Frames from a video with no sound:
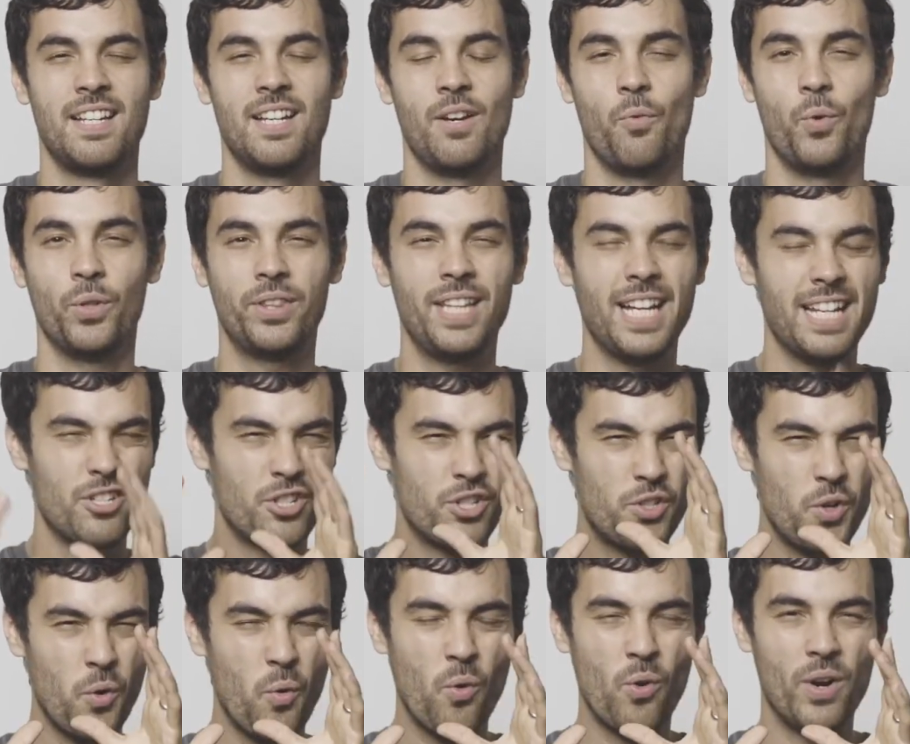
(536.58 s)
What that
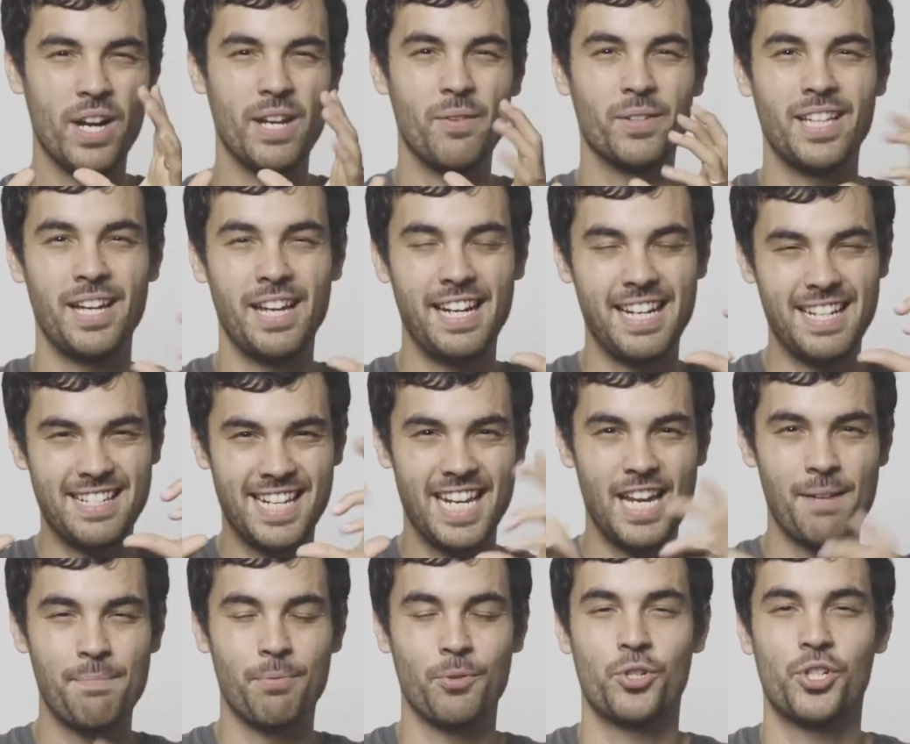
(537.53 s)
story, what that
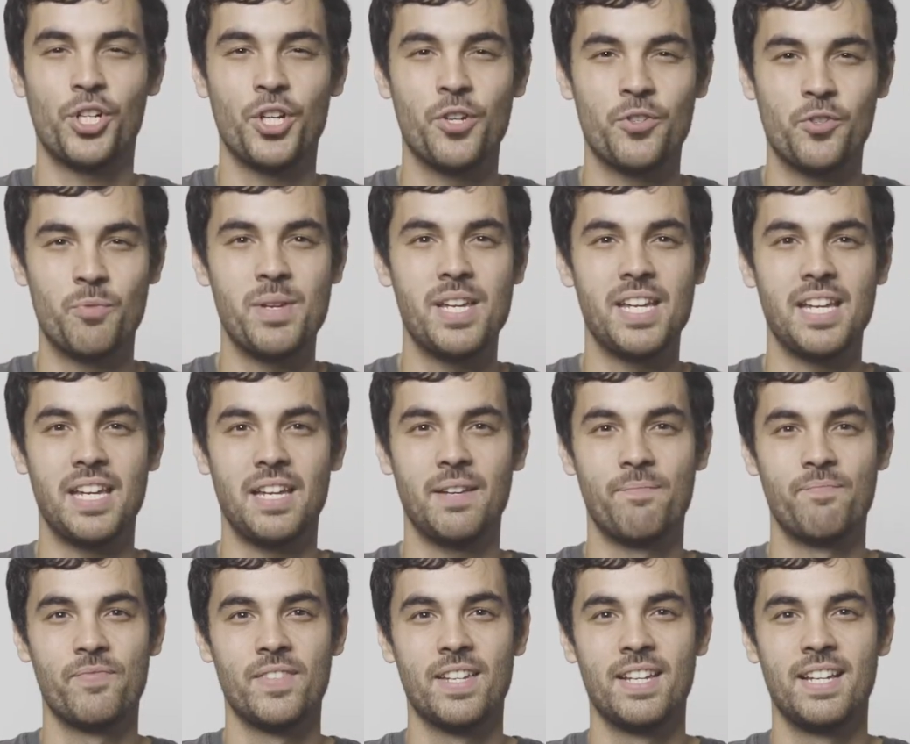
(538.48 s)
example shows me
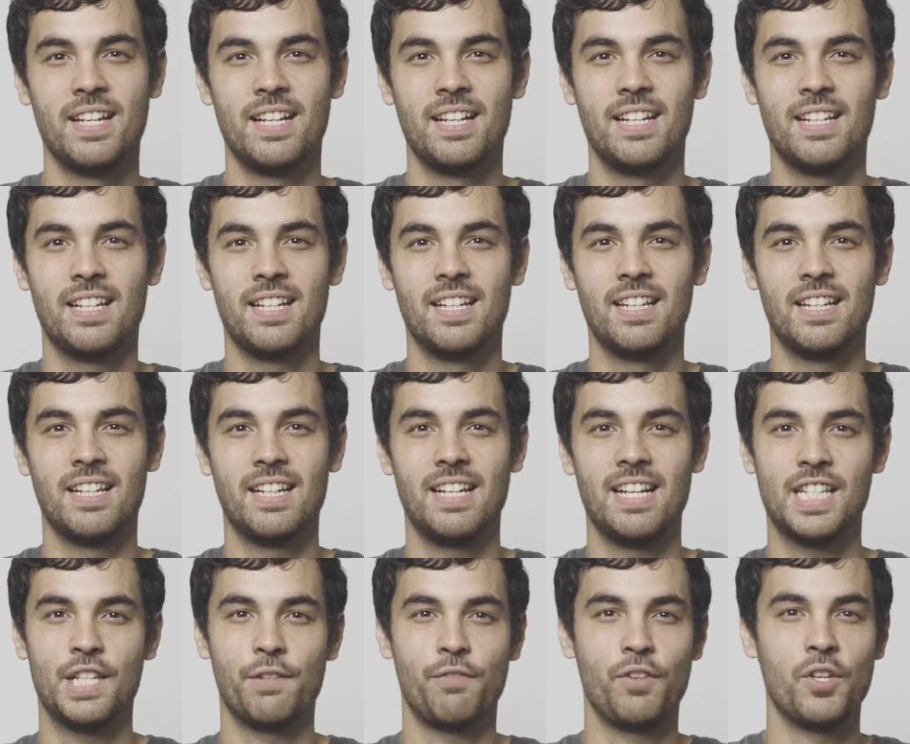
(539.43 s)

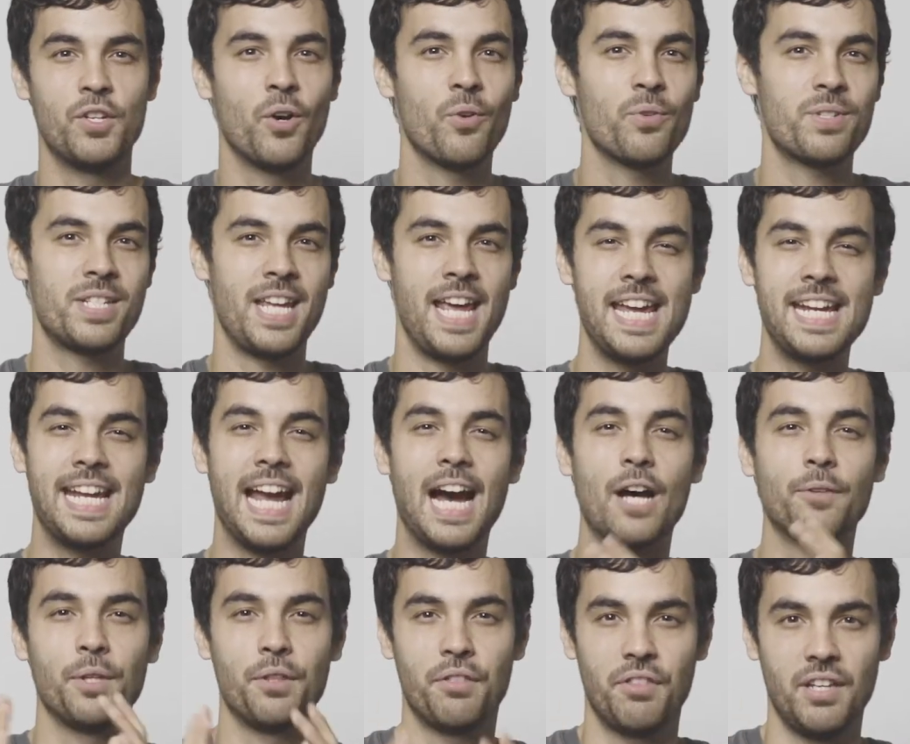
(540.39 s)
is if you don't take
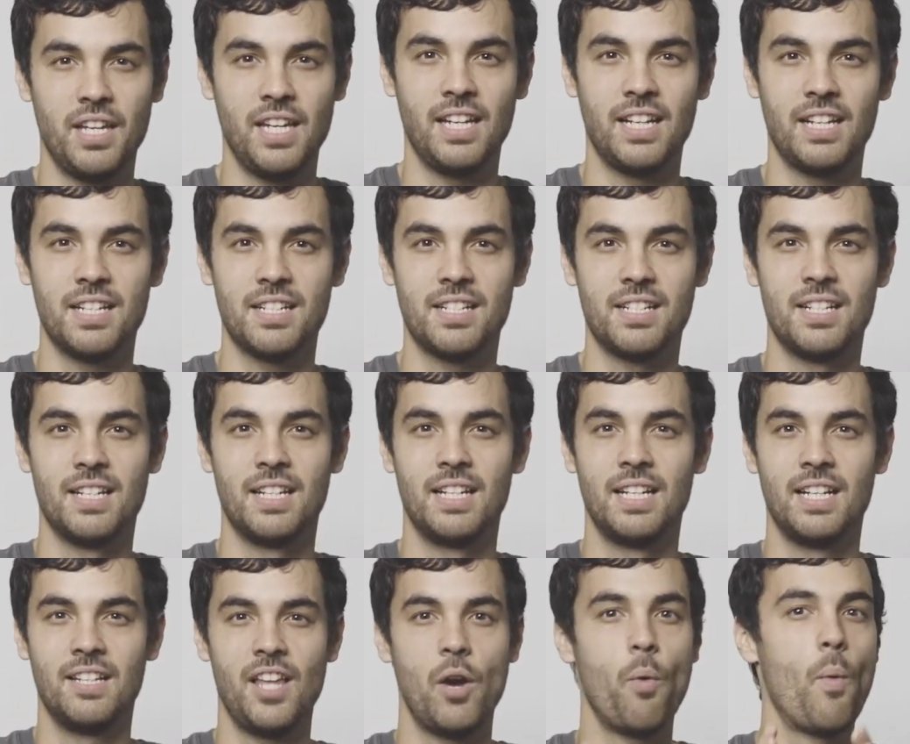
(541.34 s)
out the things
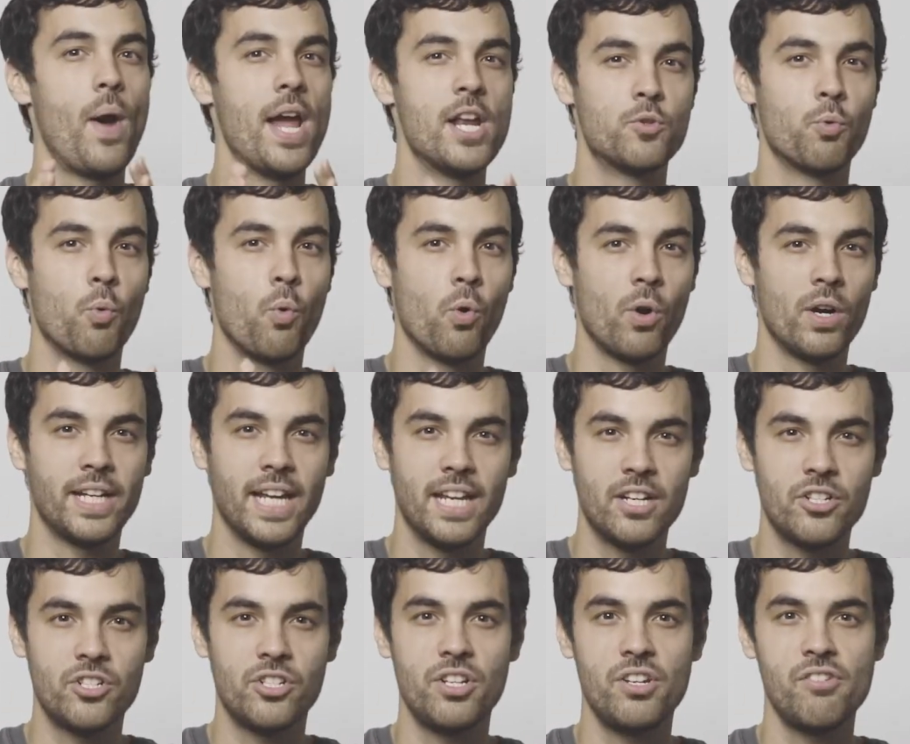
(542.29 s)
that wage war
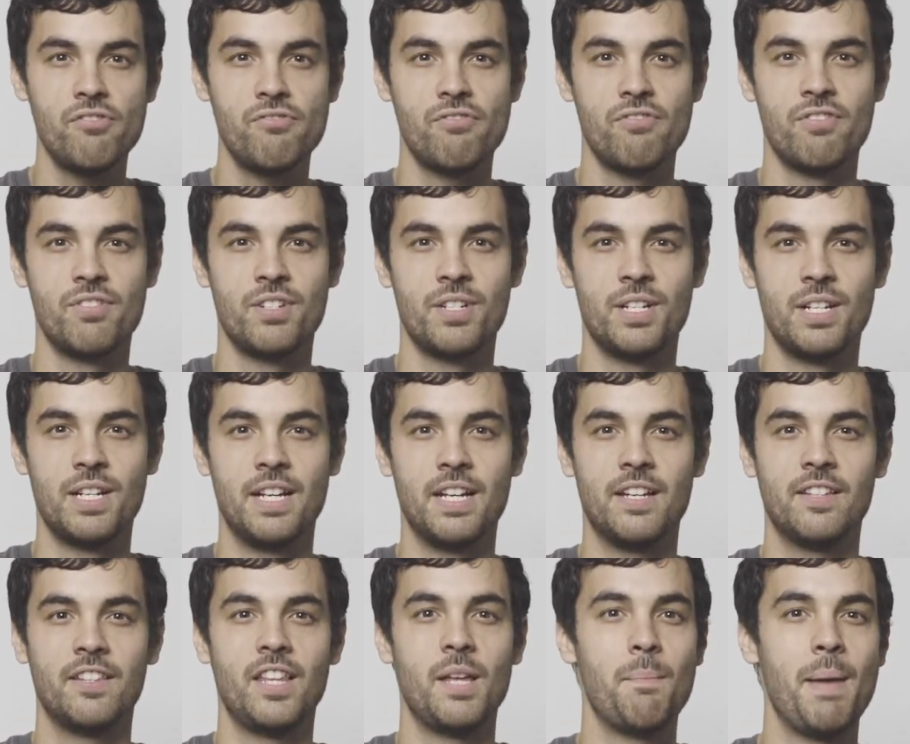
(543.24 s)
against you,
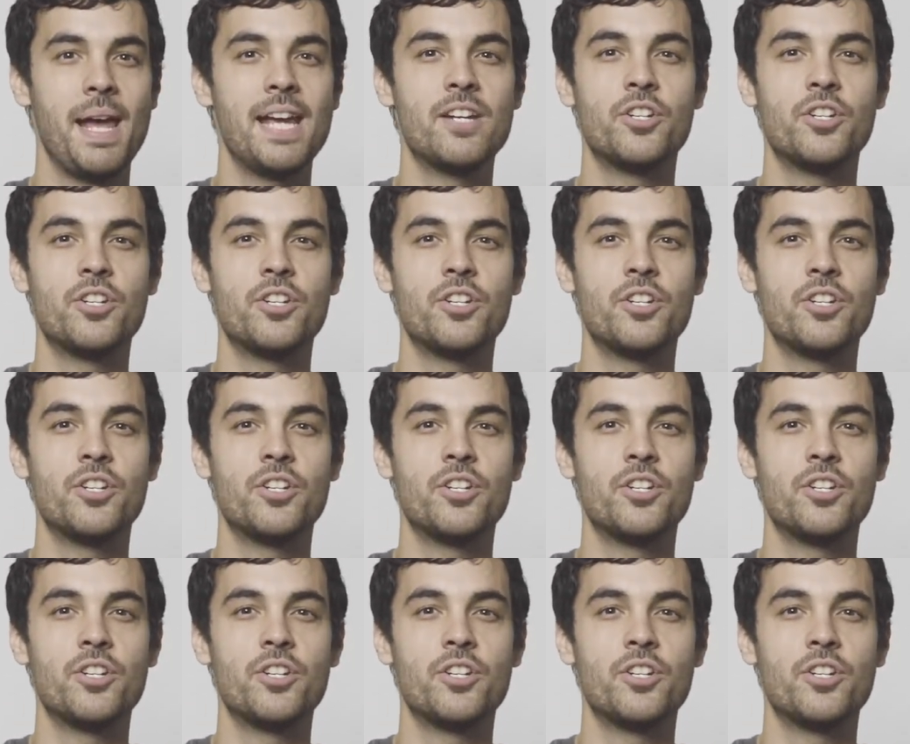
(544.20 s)
they may